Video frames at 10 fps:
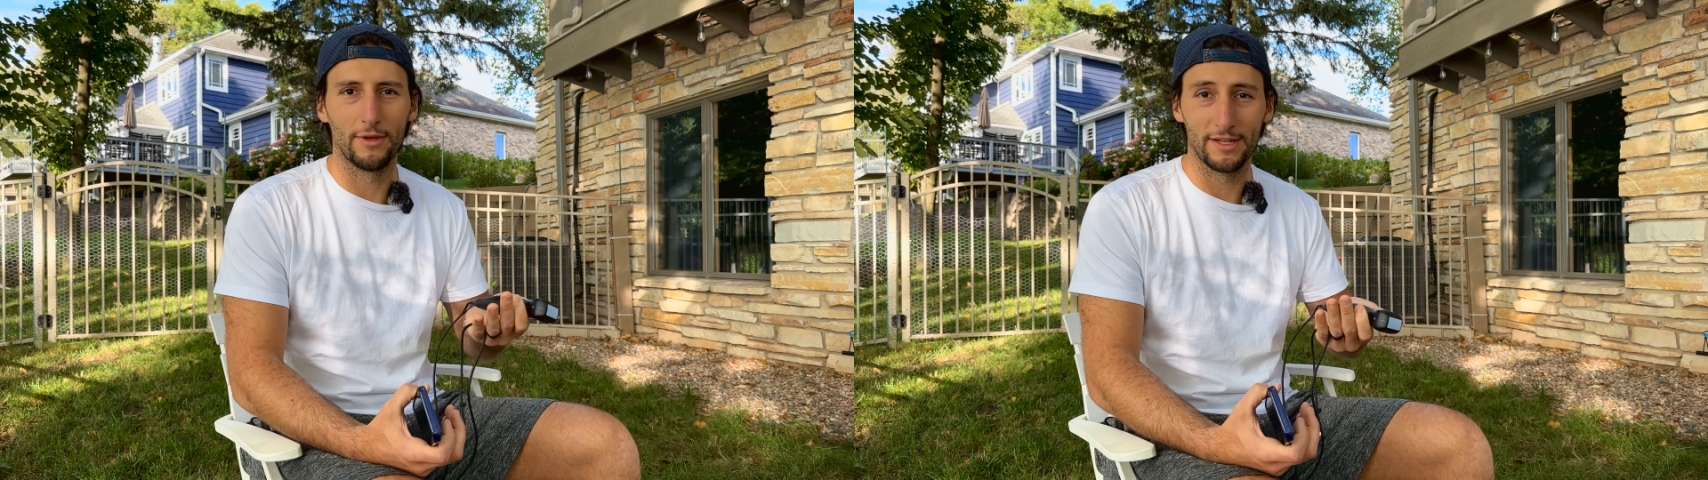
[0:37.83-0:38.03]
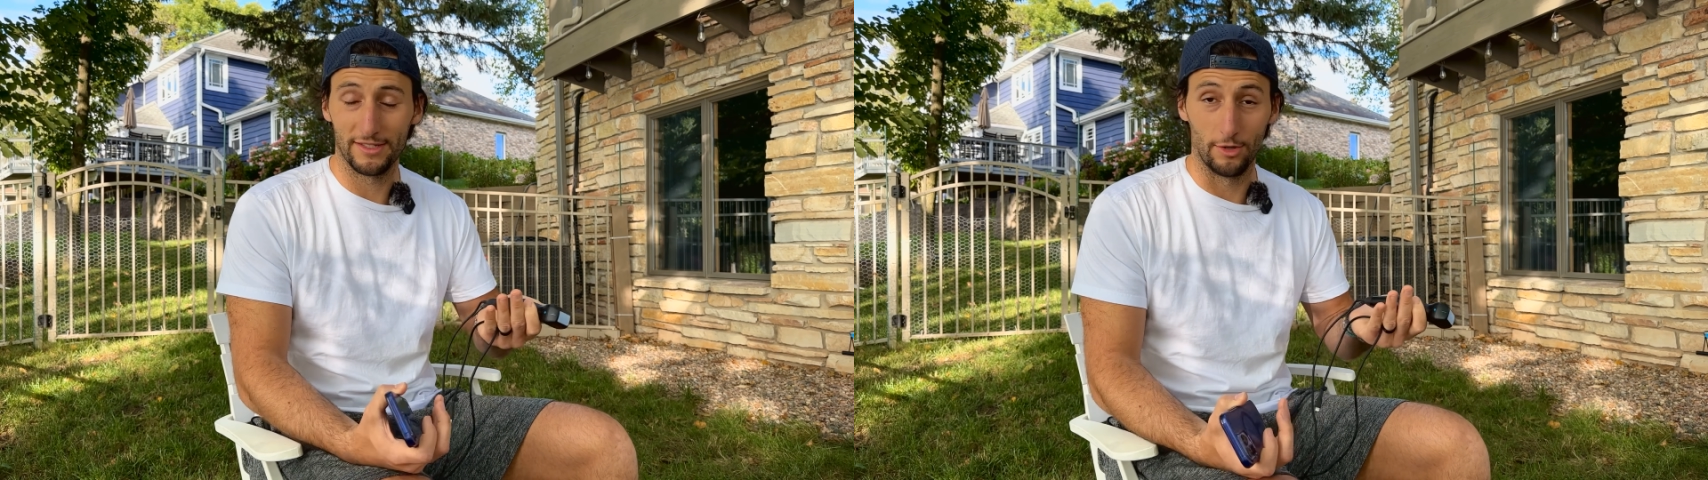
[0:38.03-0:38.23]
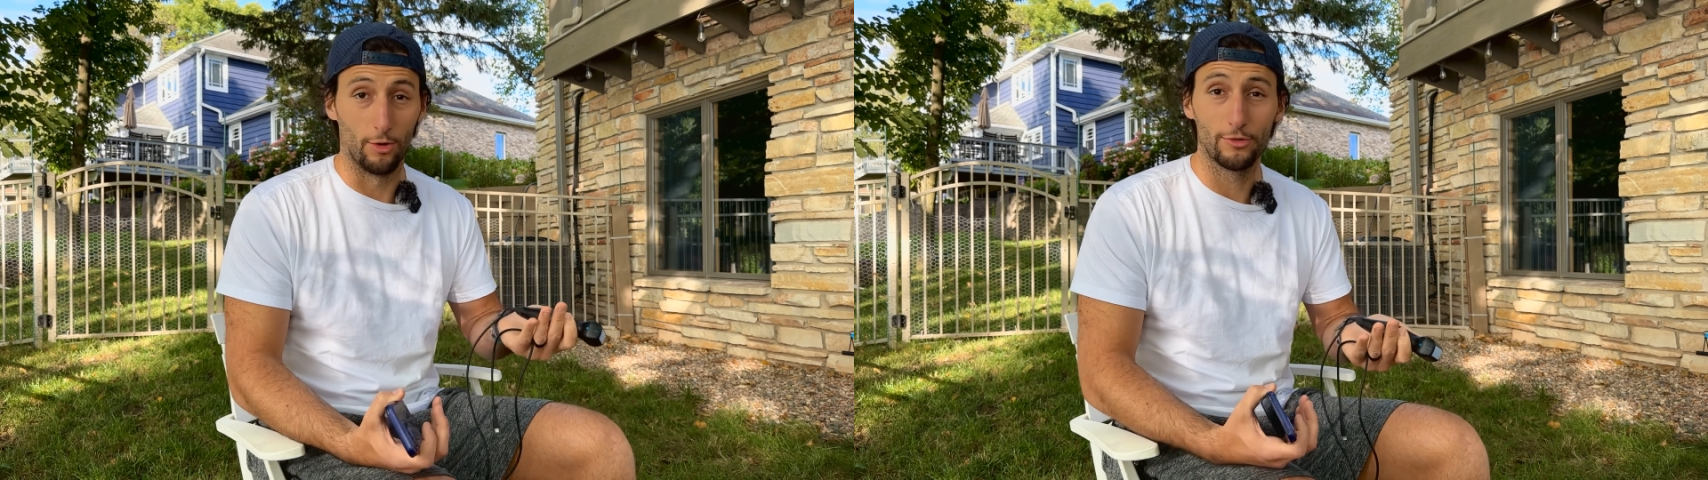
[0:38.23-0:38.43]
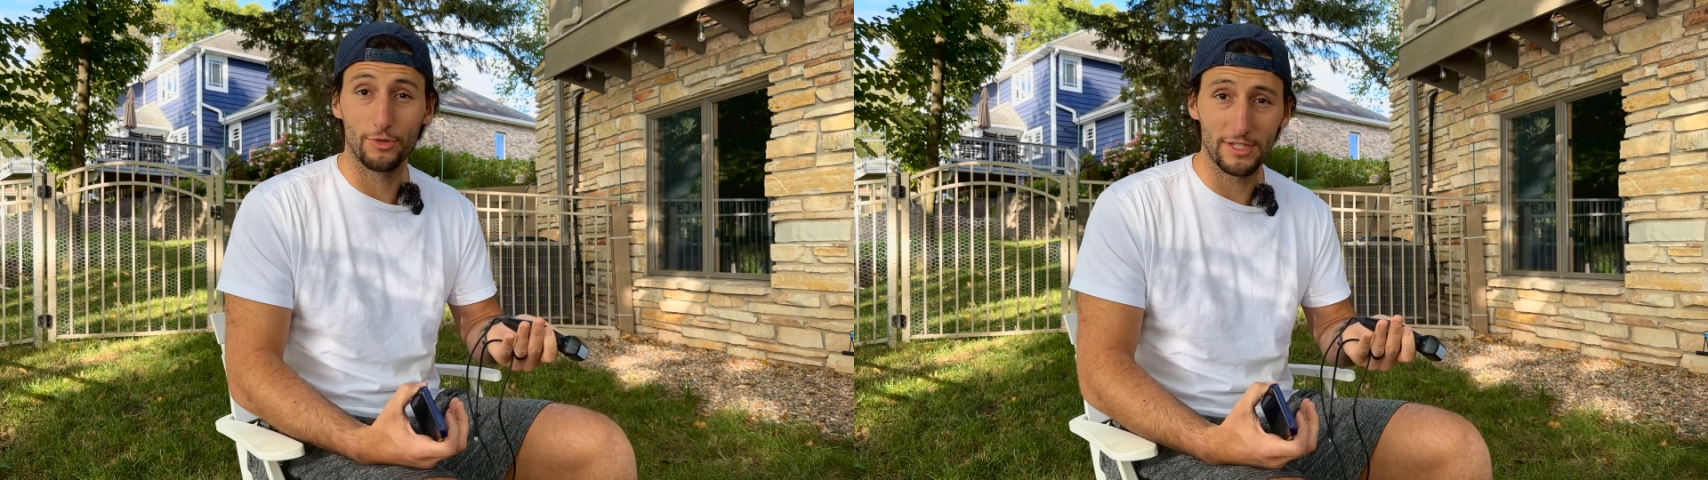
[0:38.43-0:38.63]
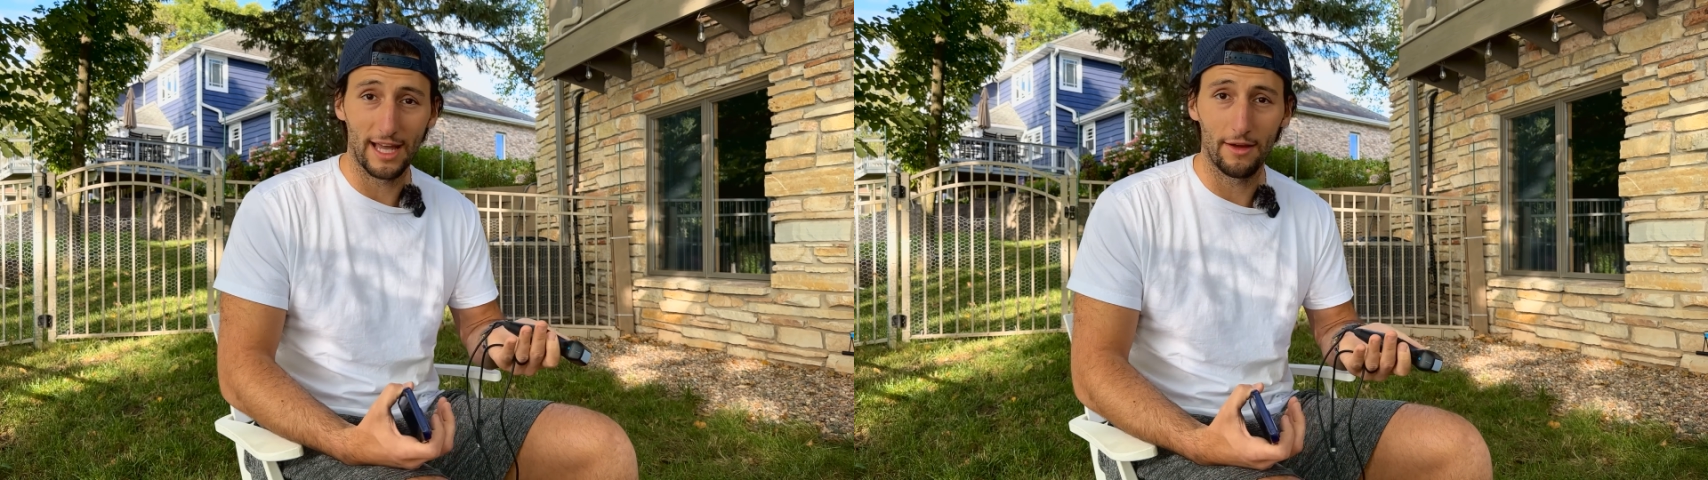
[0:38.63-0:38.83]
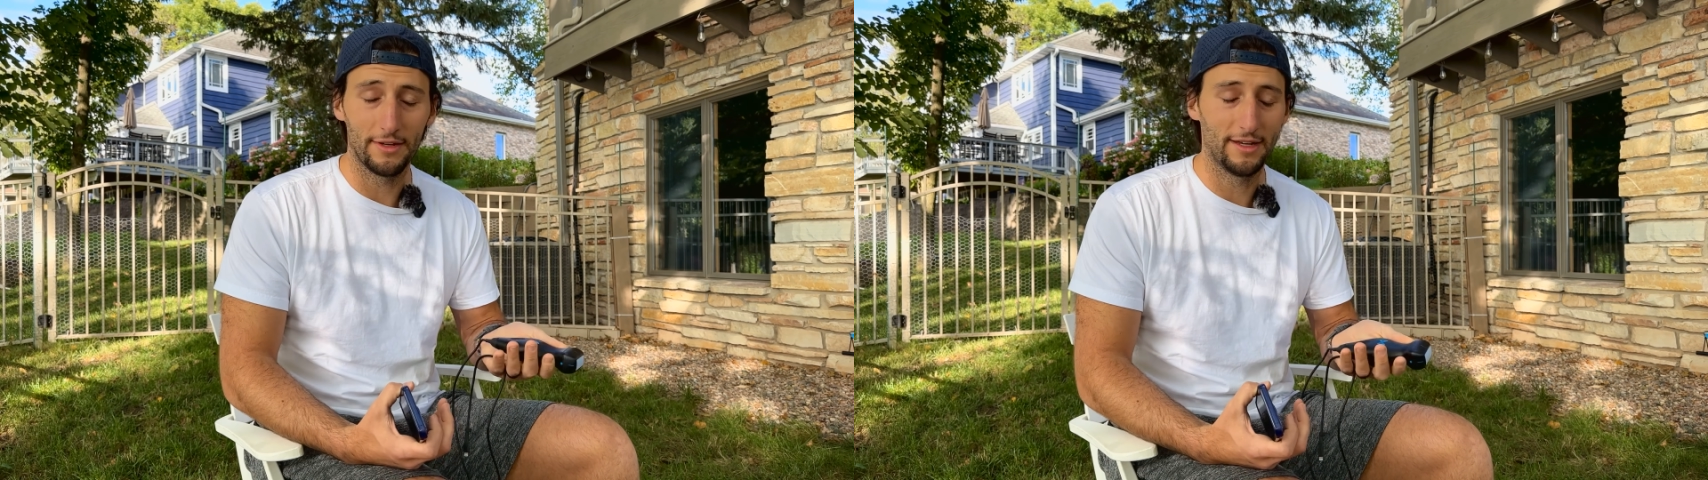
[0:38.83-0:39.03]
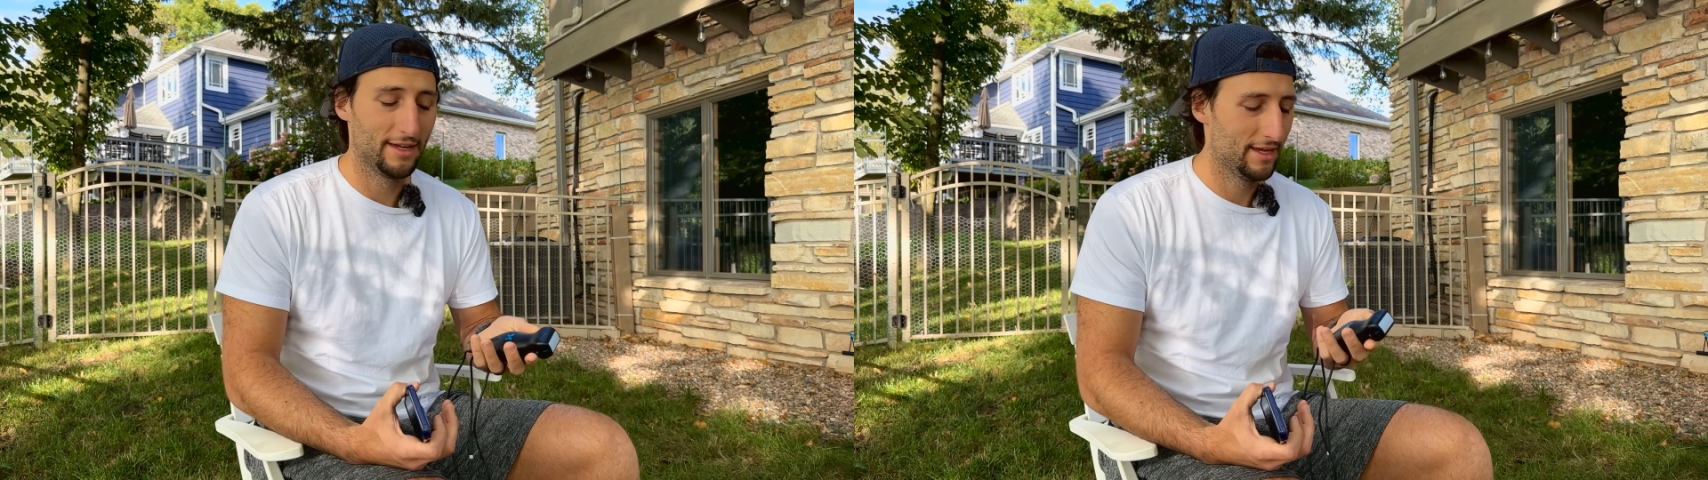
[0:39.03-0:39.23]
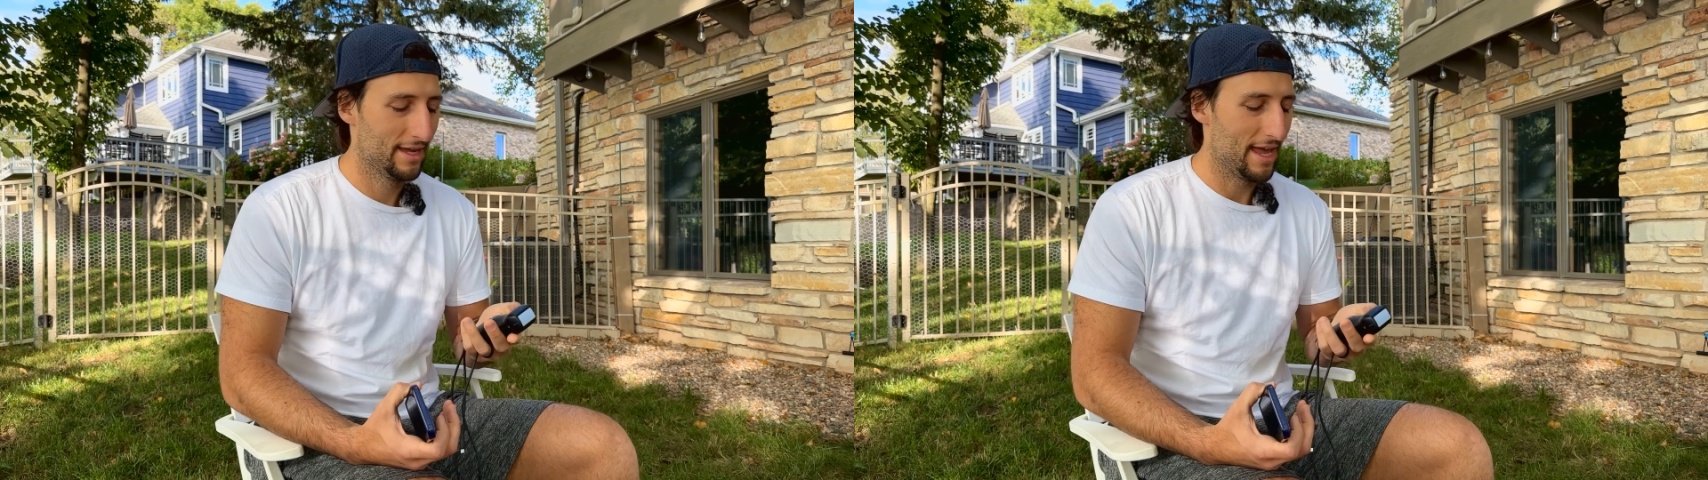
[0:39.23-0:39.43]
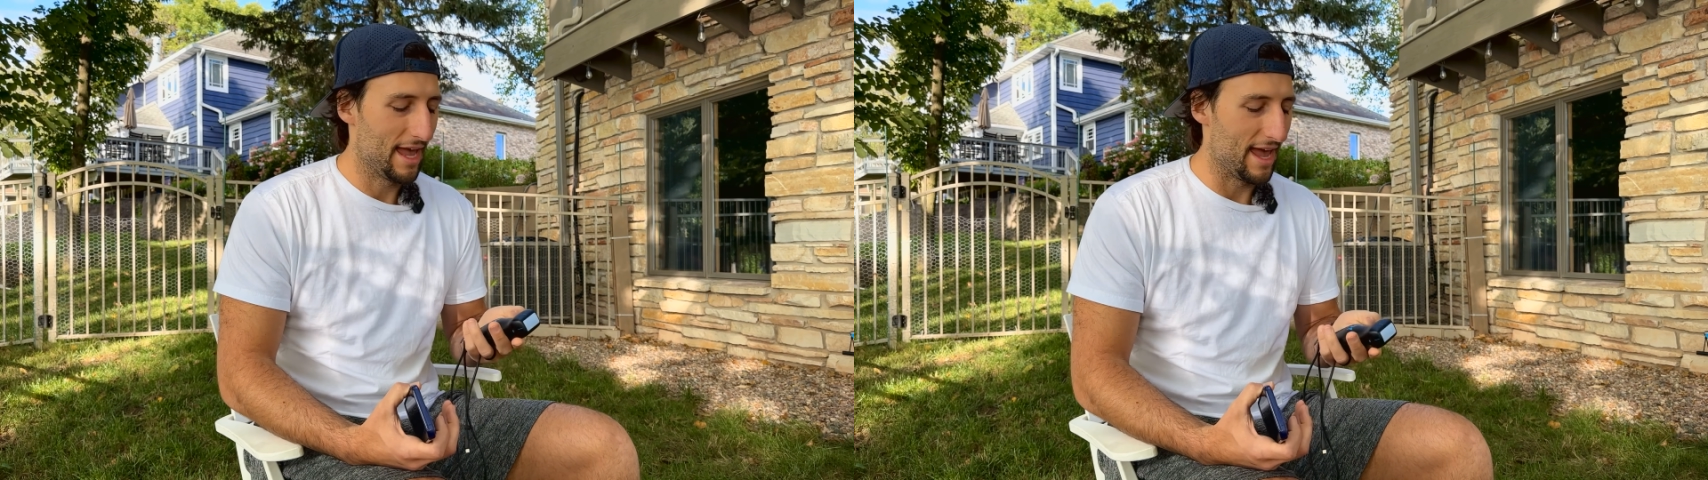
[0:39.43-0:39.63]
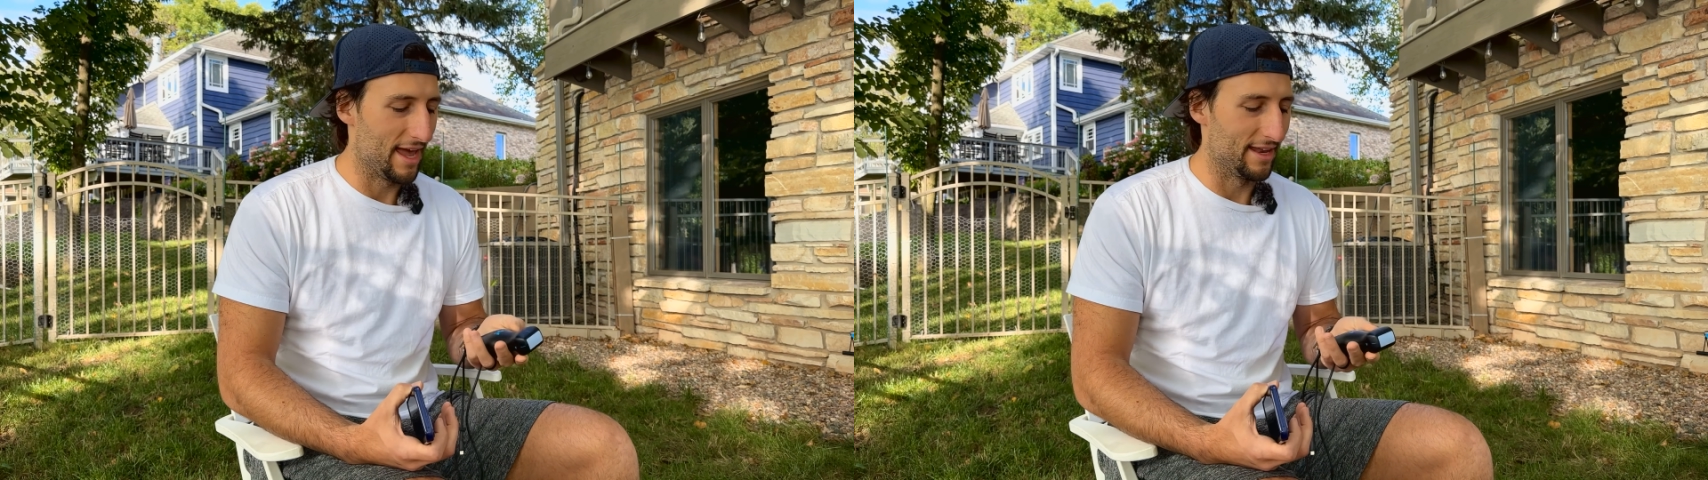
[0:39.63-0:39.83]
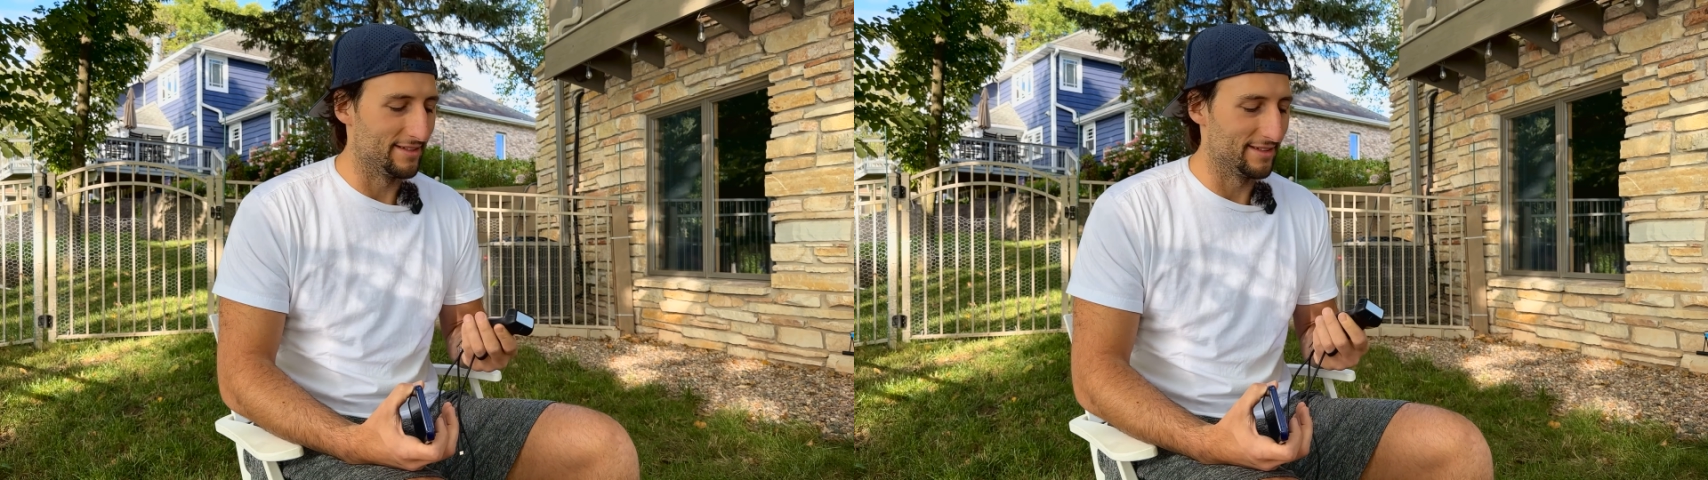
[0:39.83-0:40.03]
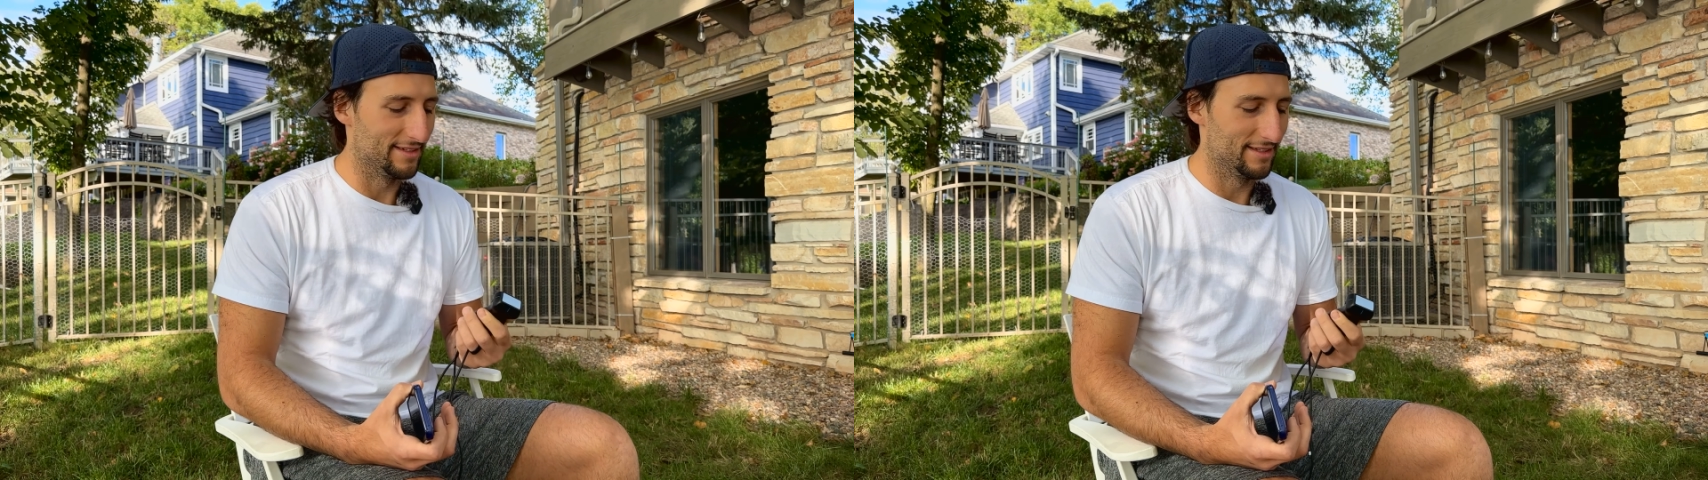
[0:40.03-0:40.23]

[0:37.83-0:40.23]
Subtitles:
And it's an ultrasound. And